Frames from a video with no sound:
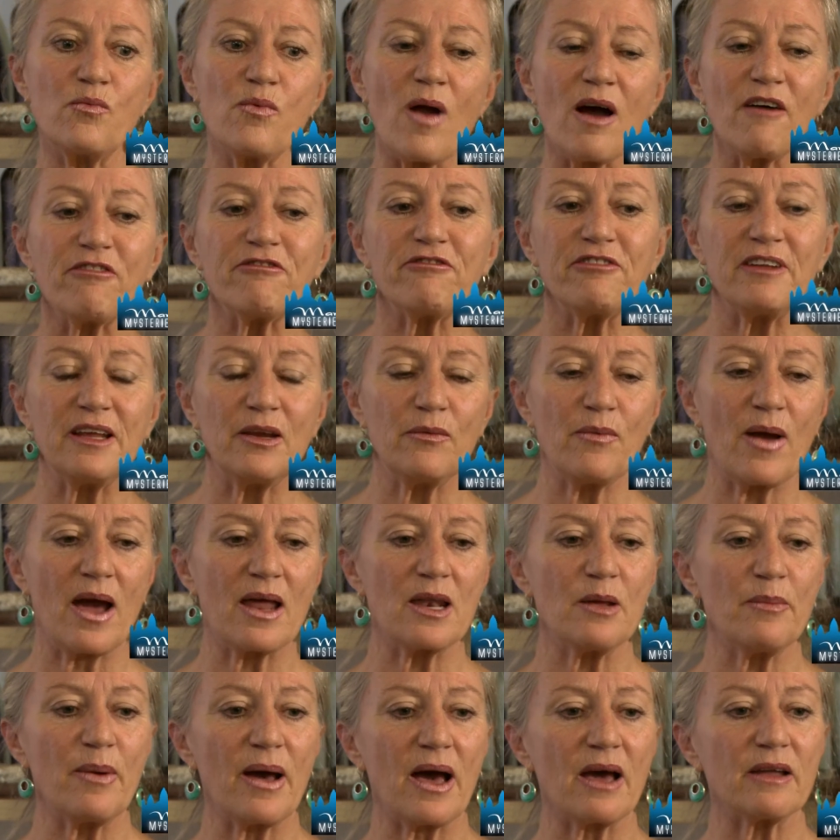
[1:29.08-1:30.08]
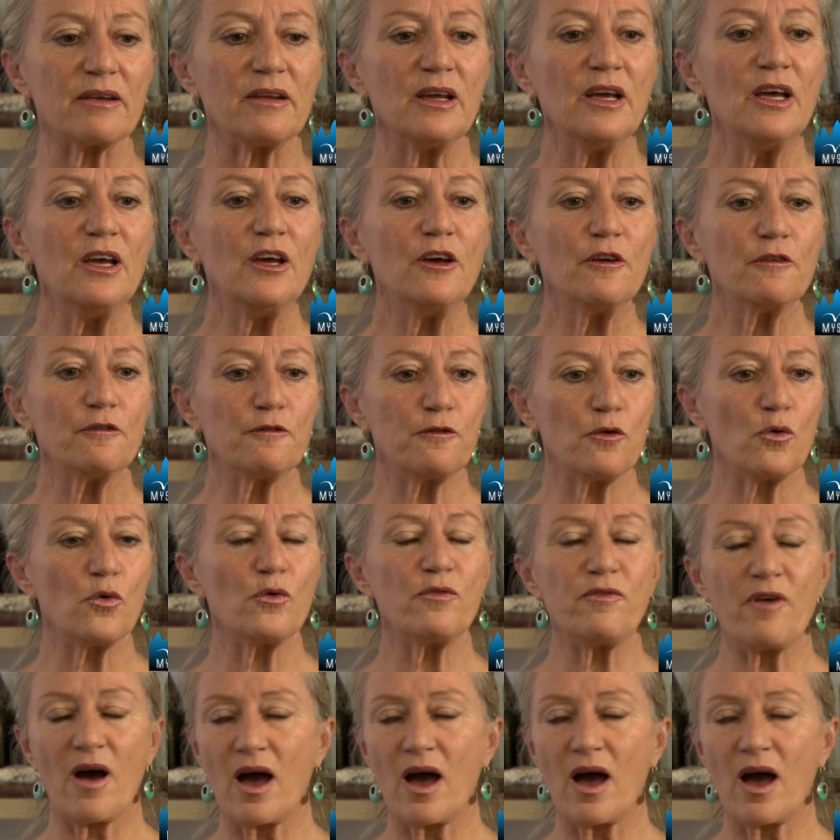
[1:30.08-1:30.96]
roughly around about four,